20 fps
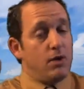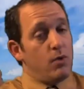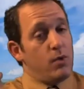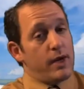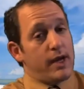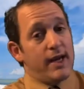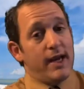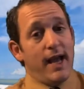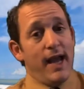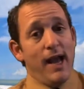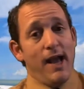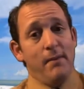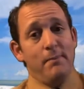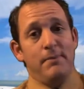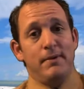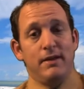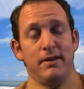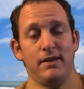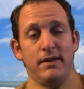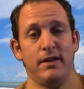What can
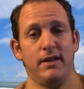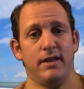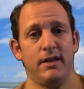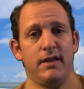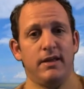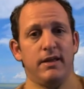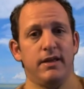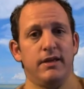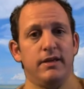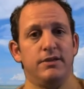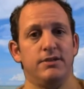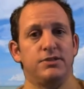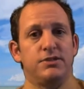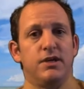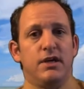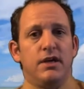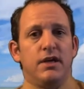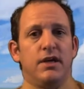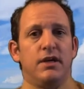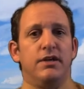happen is
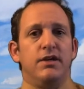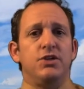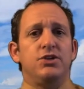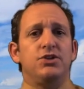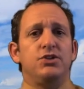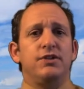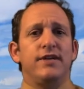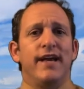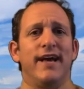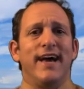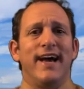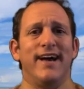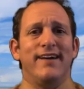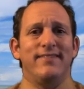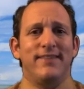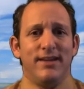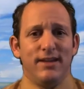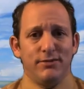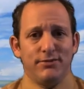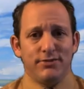initially you
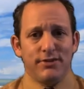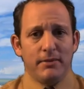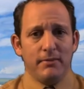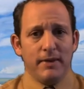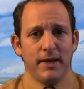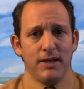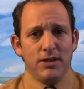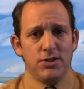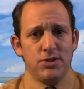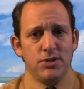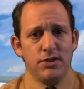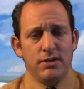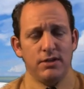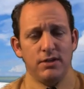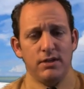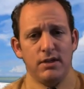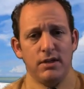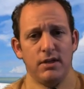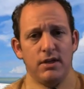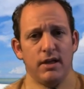have
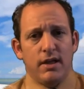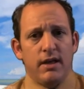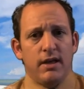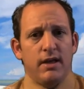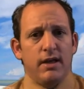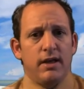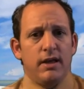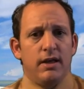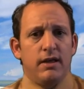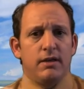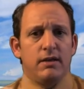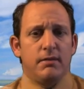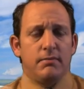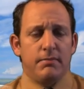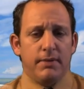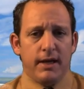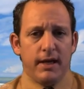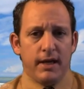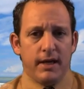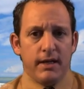inflammation and
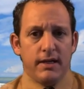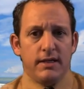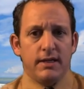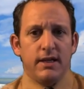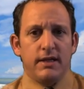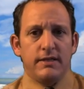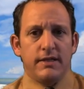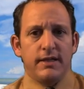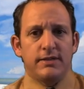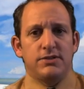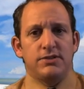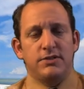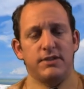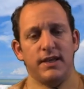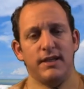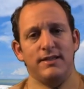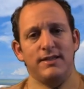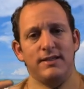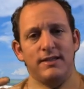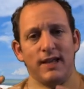pain, and that's
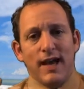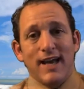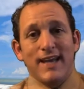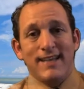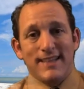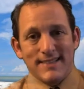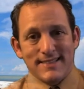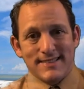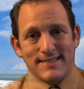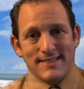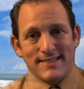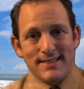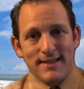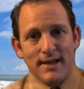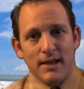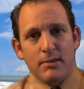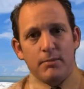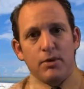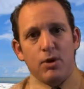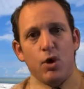tendinitis.
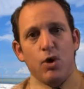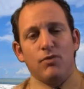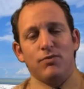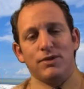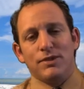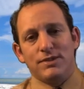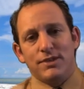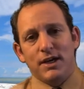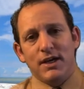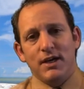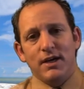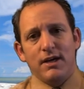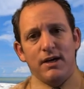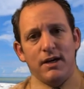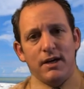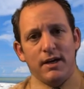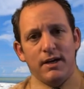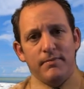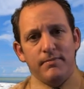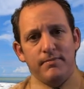But over
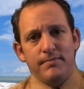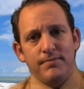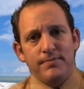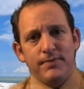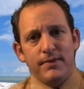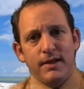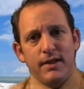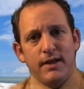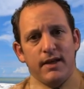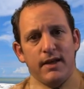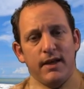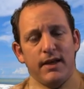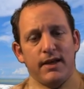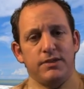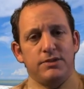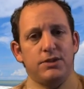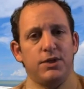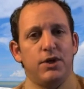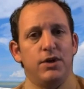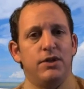time,
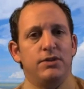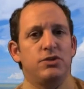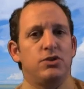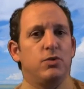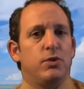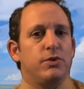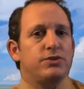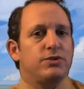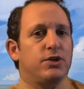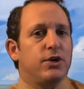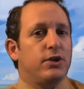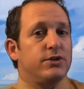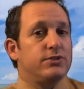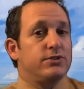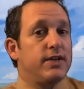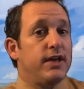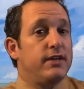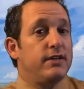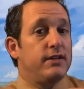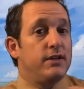it can turn into what's
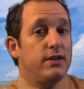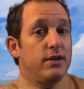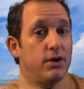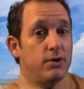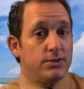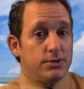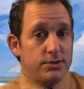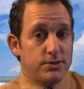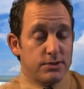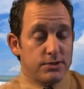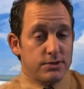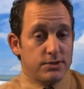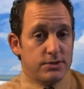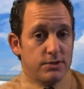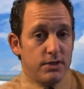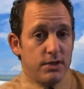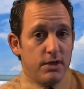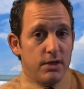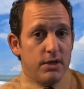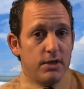called tendinosis,
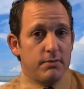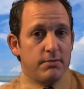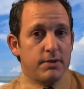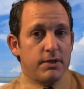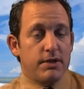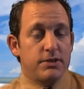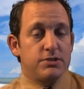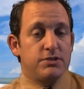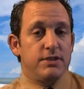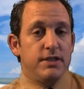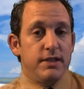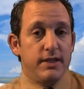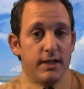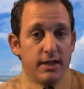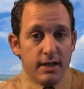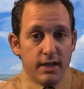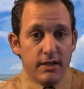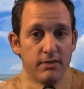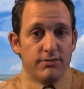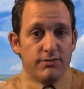because the
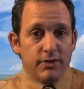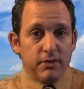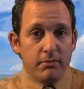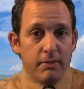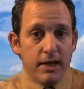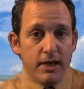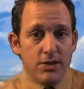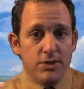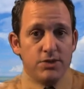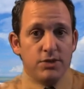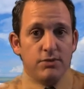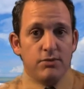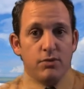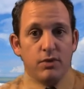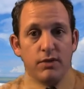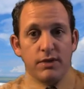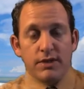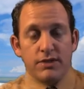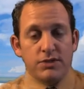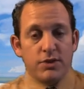inflammation
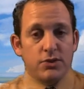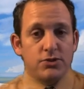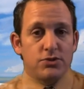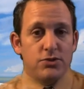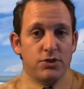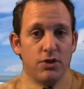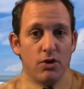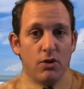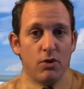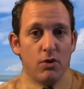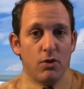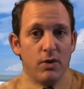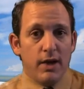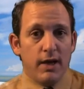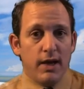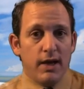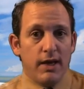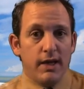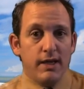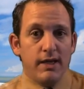really starts to go
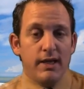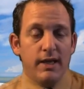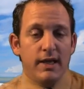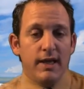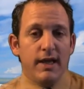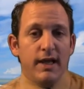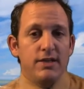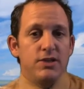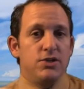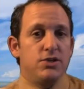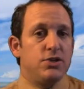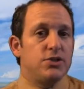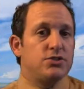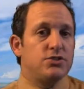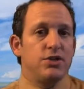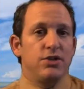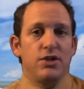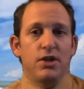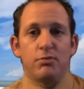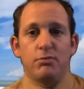away, and you
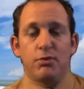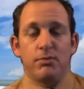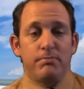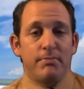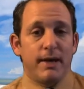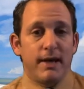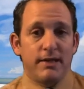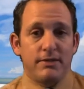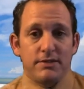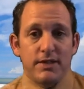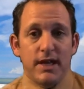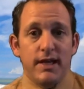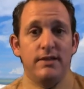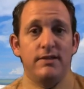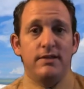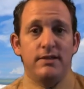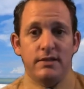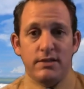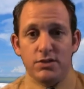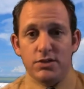just end up with bad
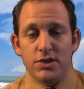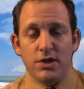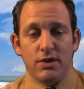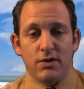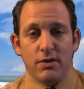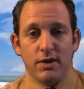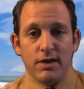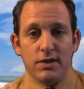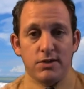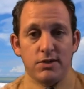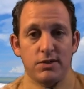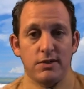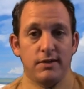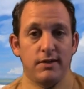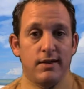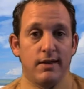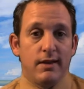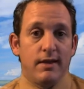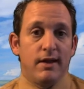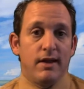tendon
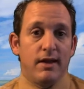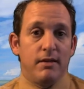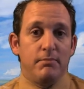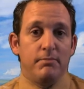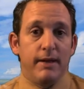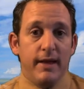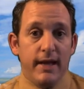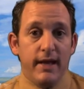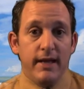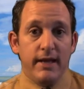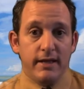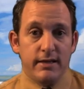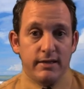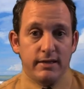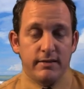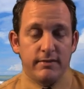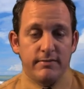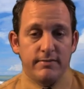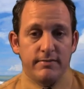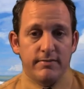degeneration and pain.
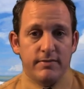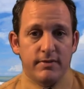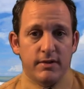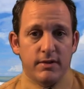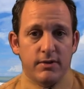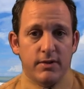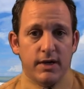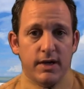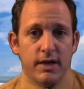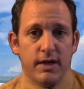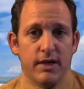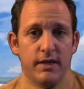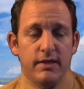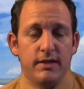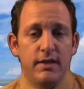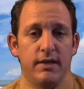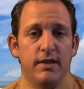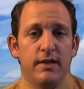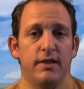Okay?